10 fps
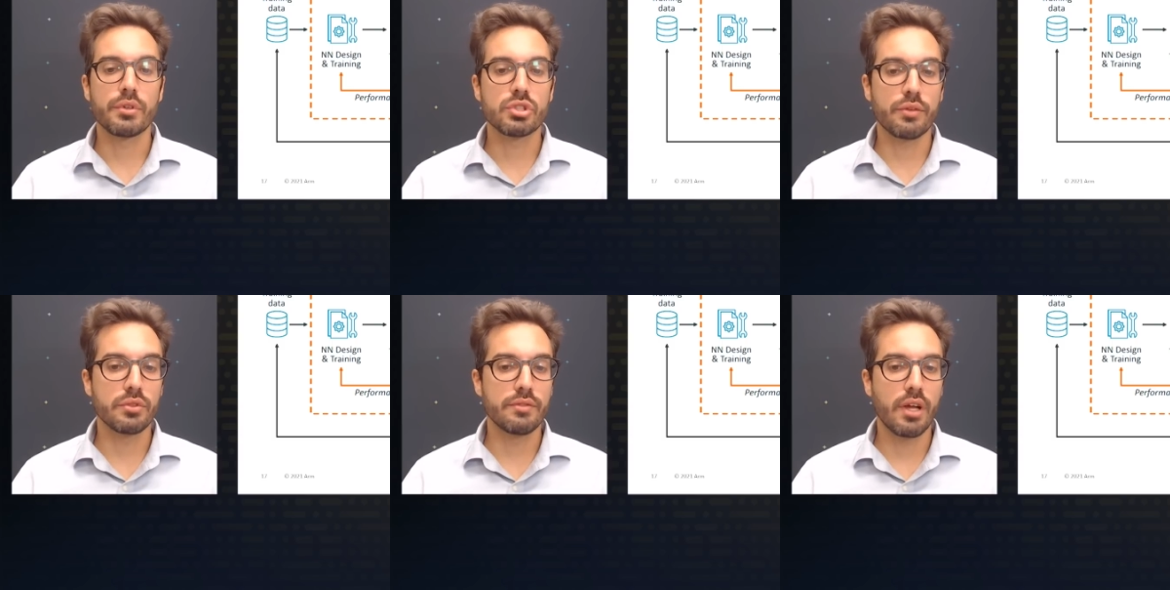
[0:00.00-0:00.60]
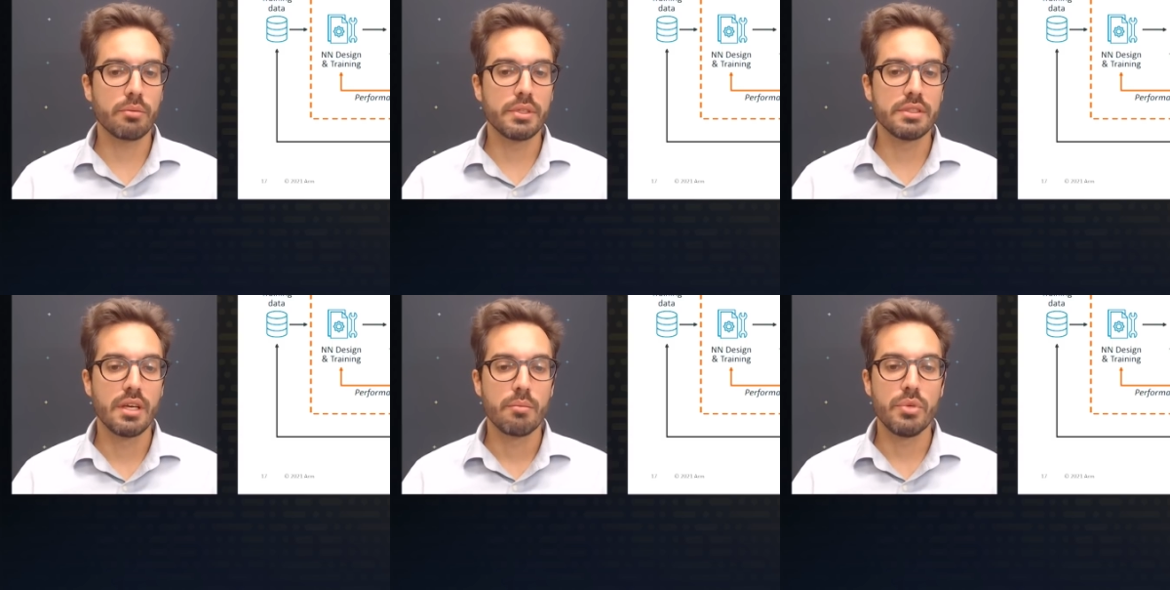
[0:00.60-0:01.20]
for software
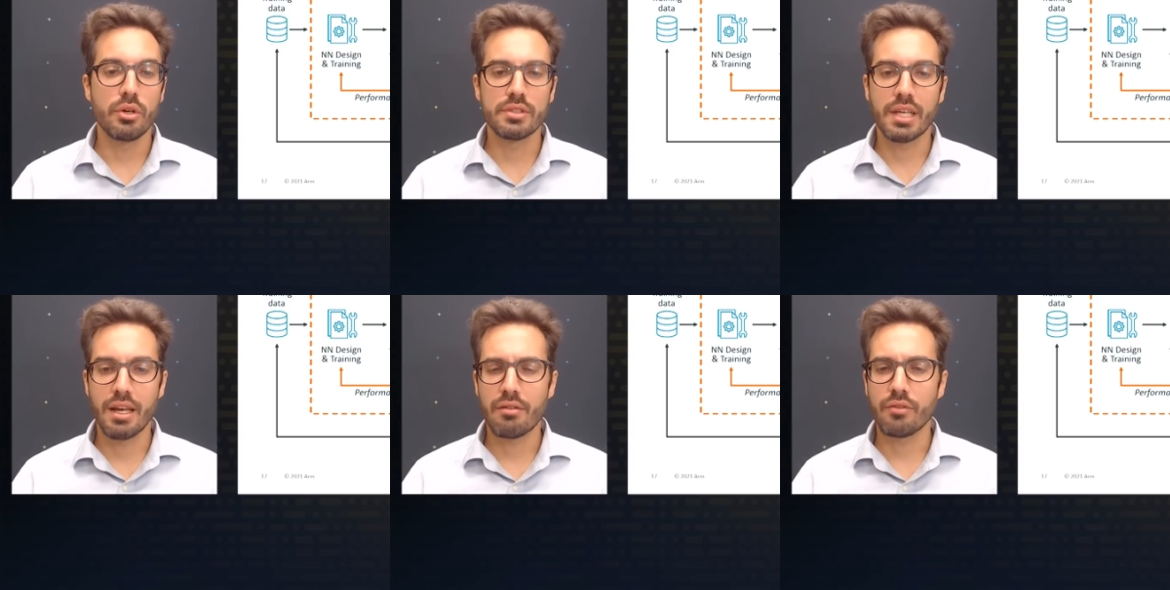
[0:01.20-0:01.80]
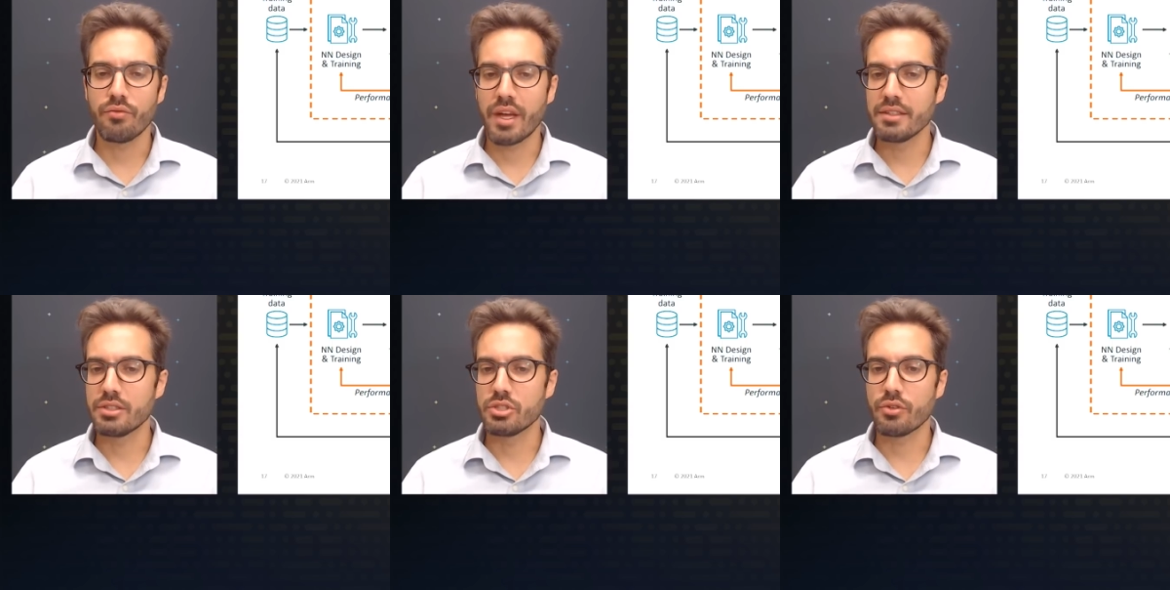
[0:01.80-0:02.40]
development beyond the clear
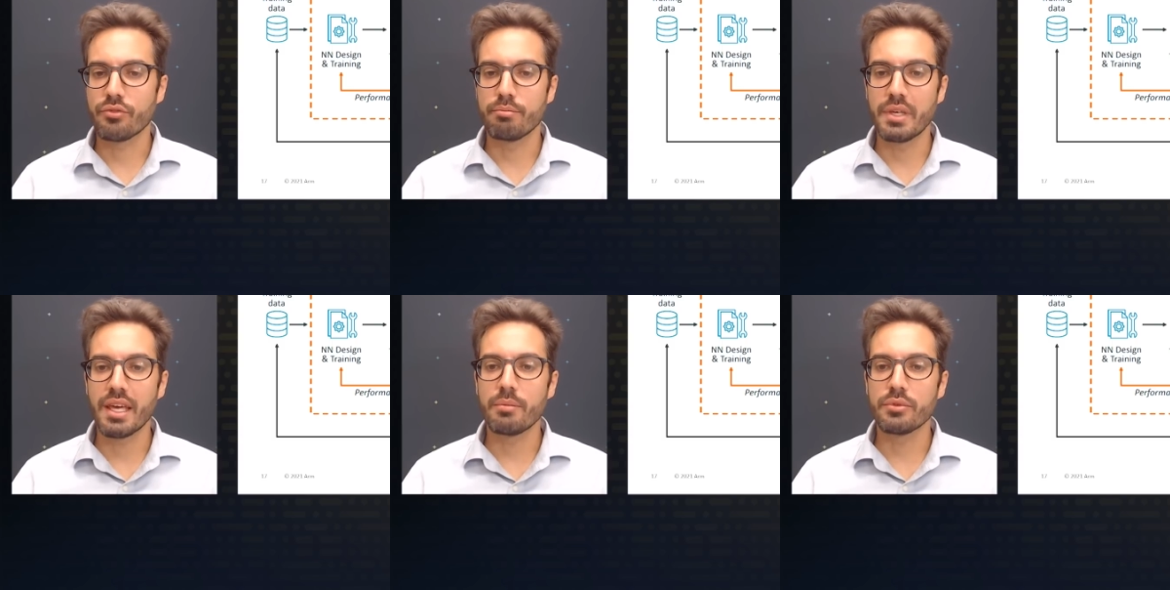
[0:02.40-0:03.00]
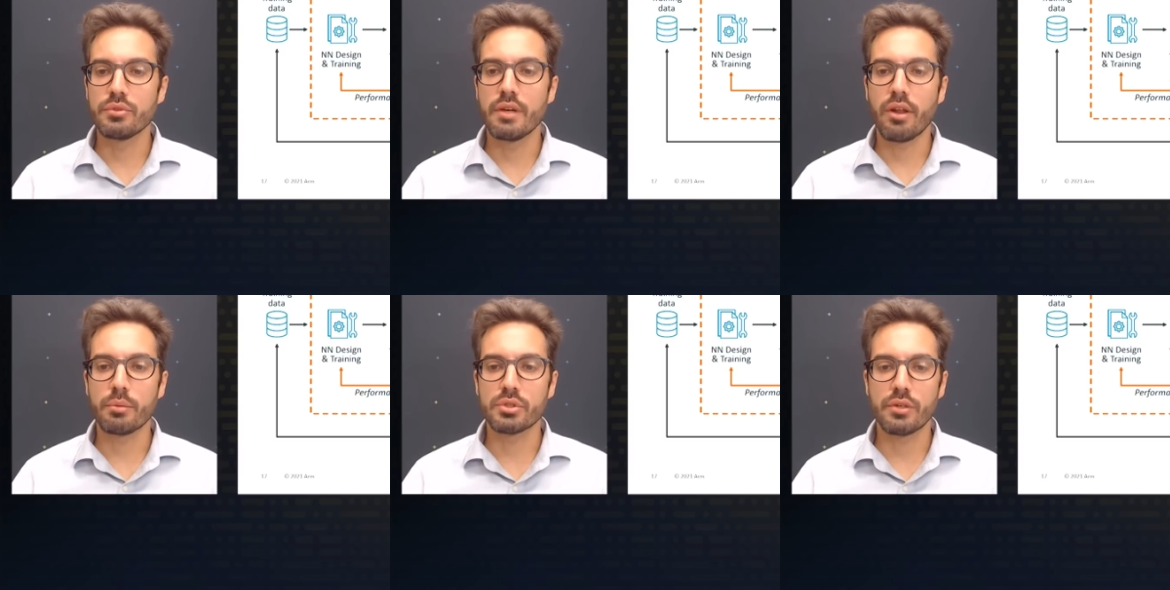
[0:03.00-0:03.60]
advantage of being able to
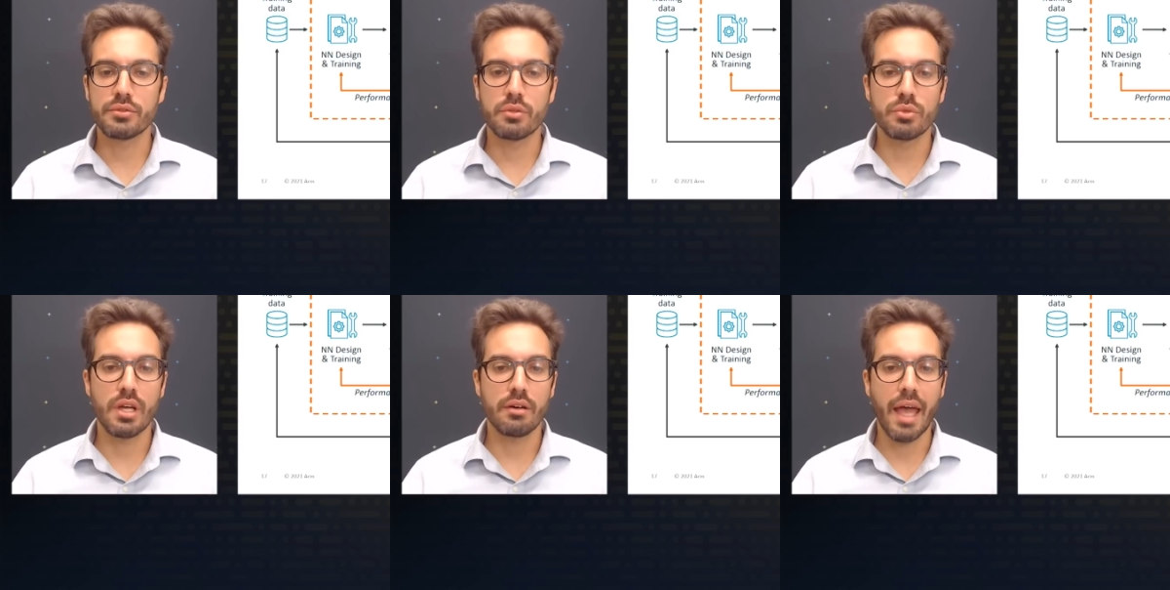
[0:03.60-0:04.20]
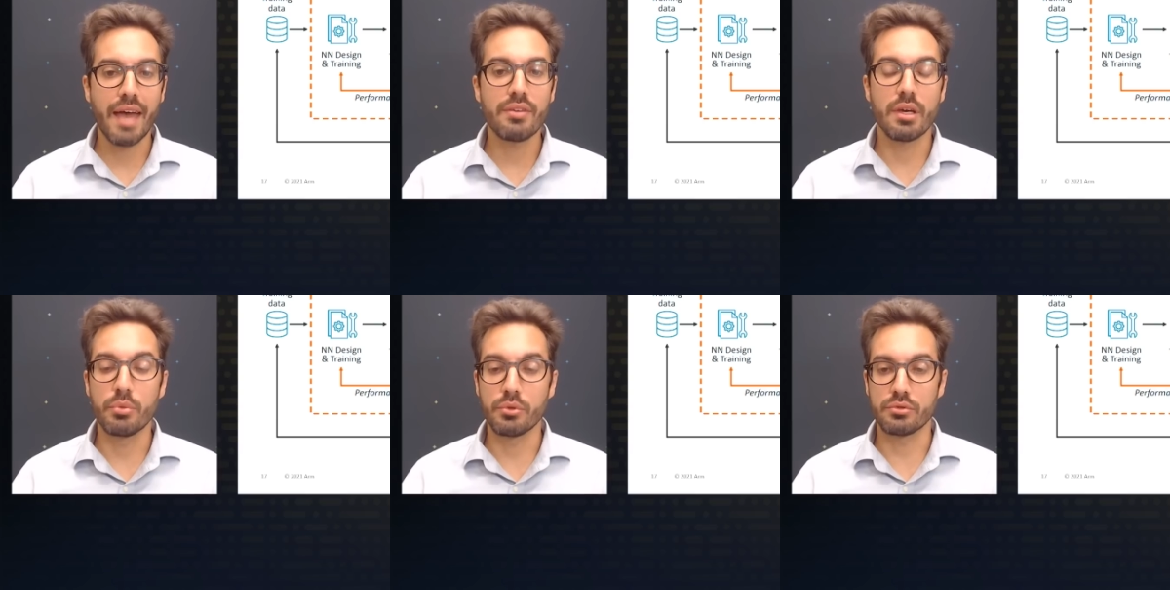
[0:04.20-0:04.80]
develop software without
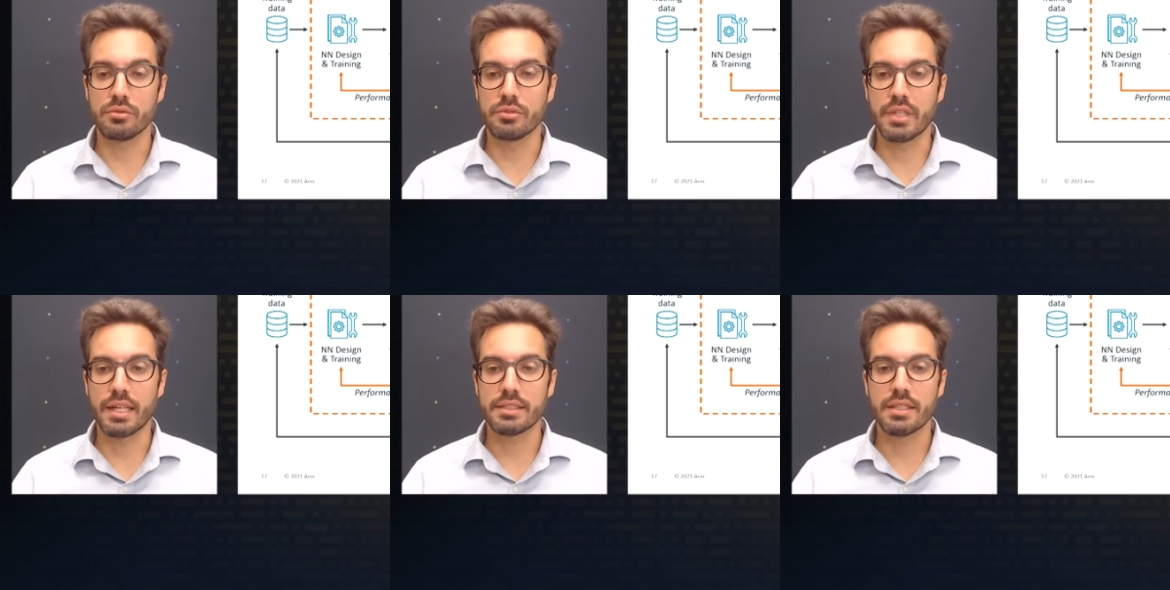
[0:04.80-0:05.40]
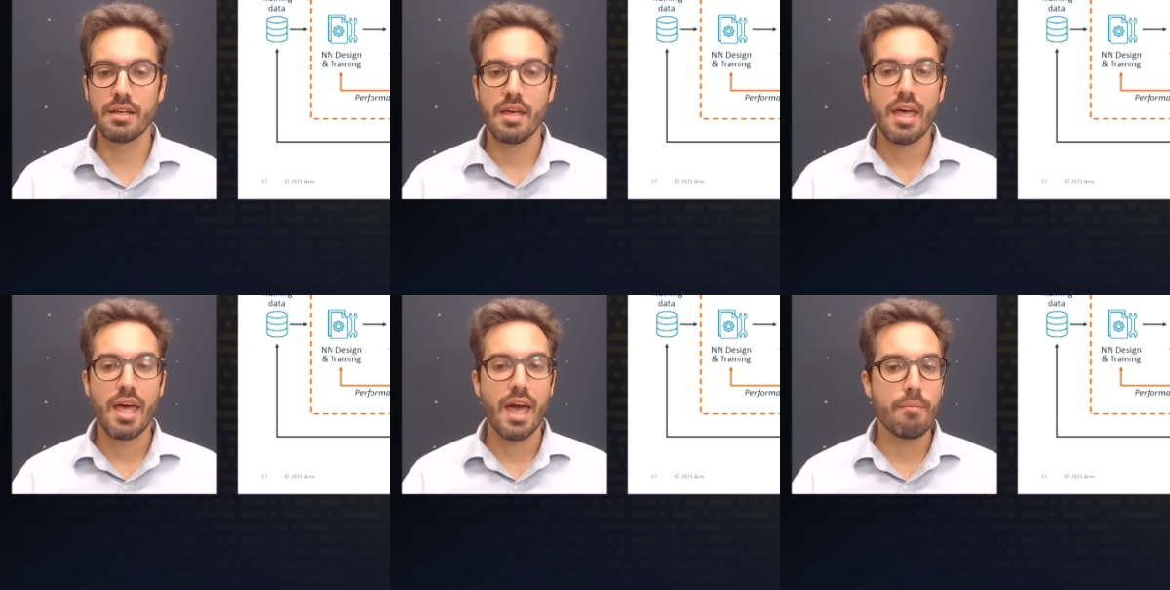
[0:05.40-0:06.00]
having a board on your desk.
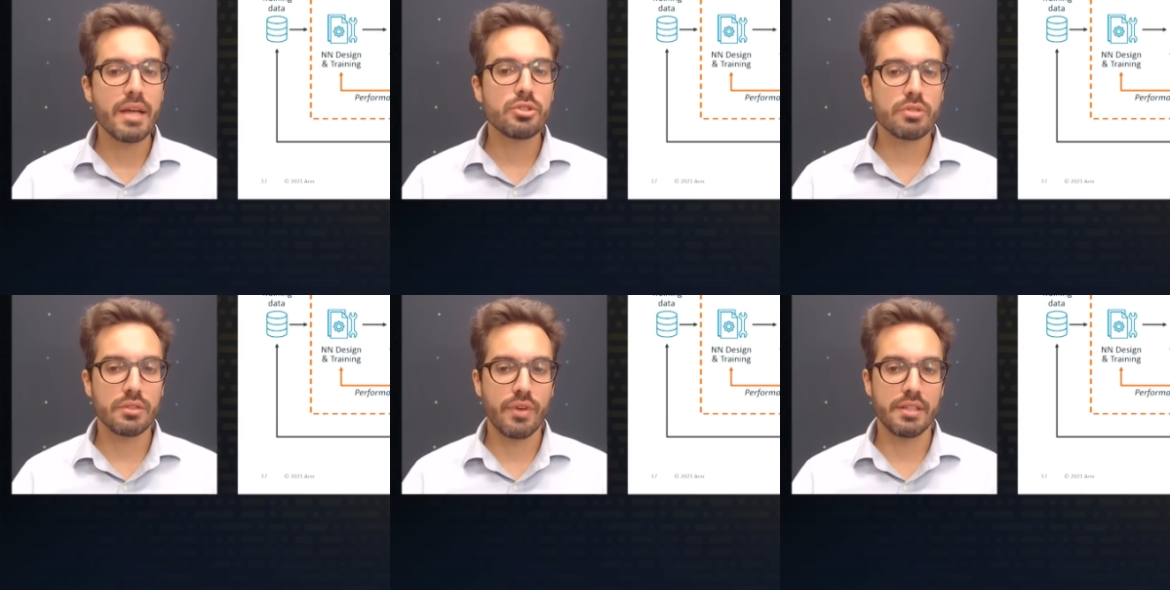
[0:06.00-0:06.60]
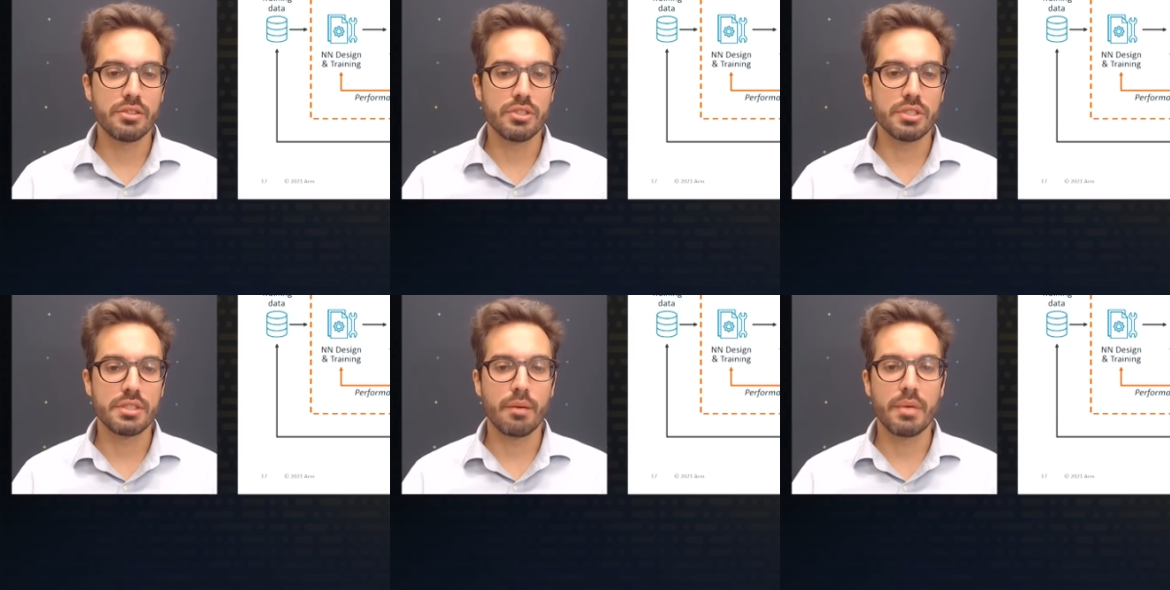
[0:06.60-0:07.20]
A major
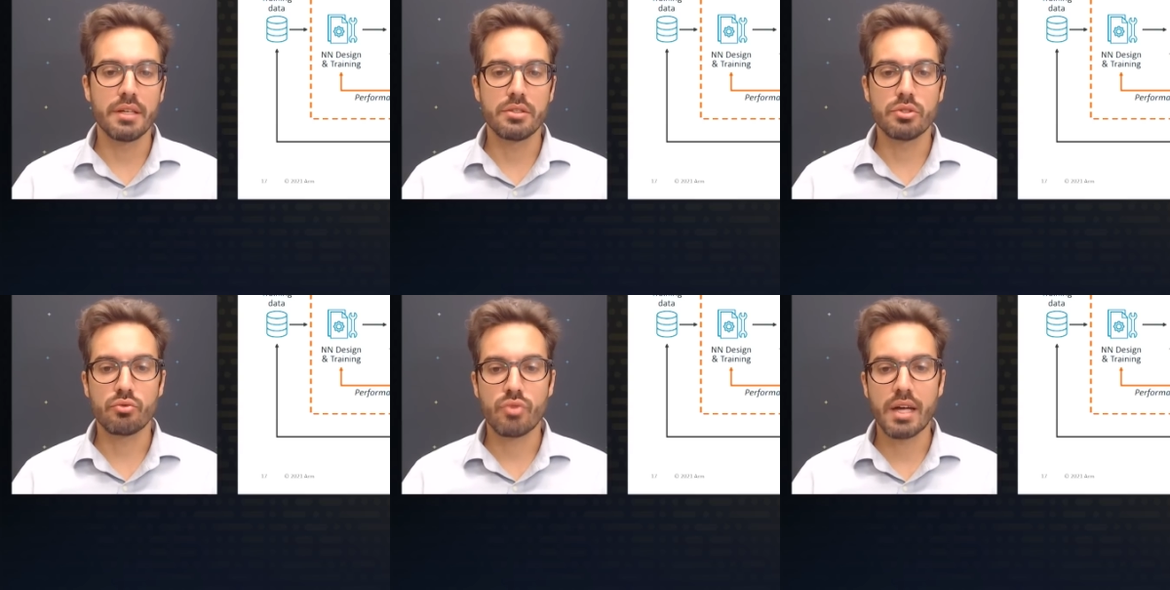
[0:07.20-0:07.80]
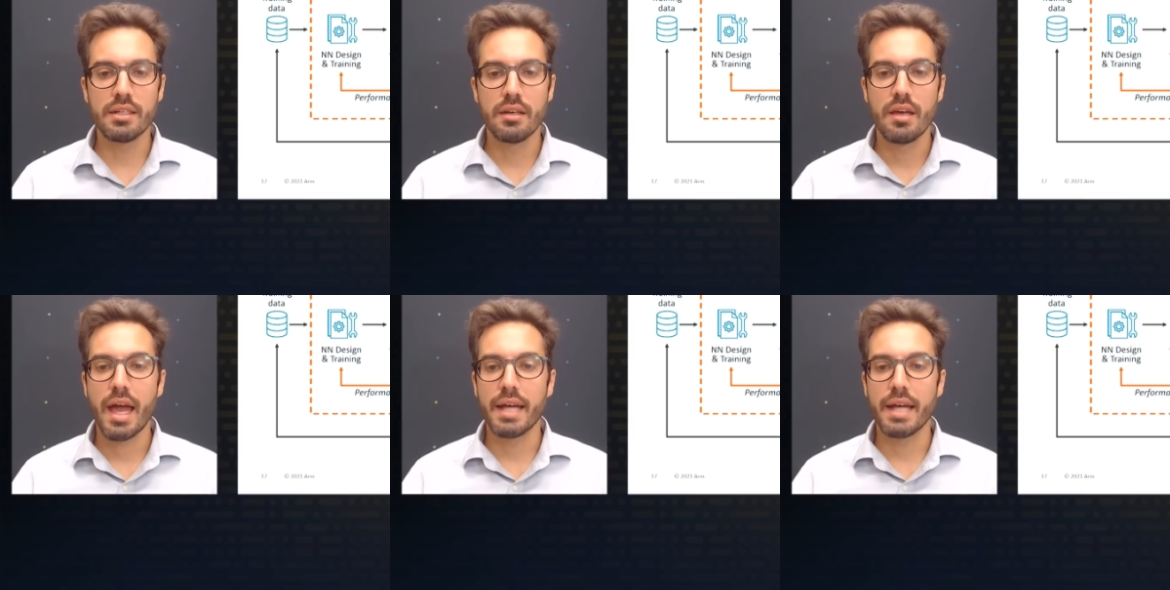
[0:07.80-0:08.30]
advantage is the ability to run